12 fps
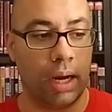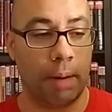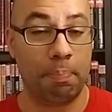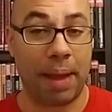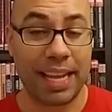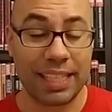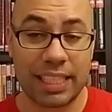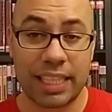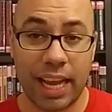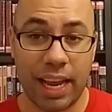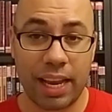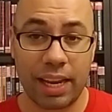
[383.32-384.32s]

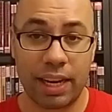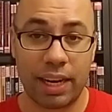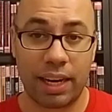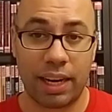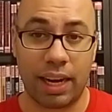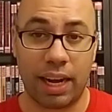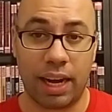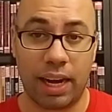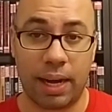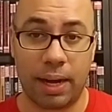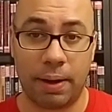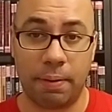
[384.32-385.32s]
mainstay,
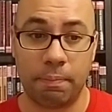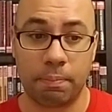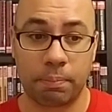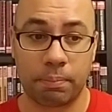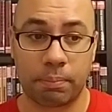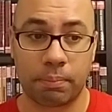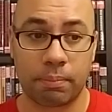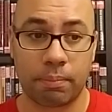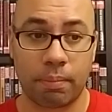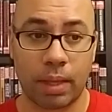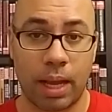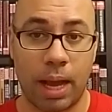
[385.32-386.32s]

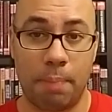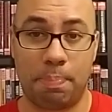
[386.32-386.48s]
a